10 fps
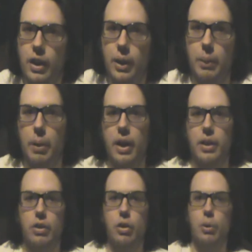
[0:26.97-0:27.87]
I'm comparing
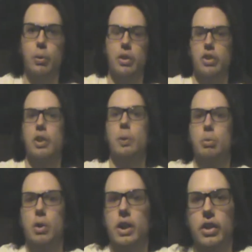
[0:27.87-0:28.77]
the two and see which
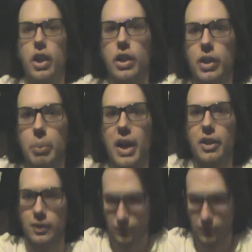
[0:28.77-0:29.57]
one is honestly better.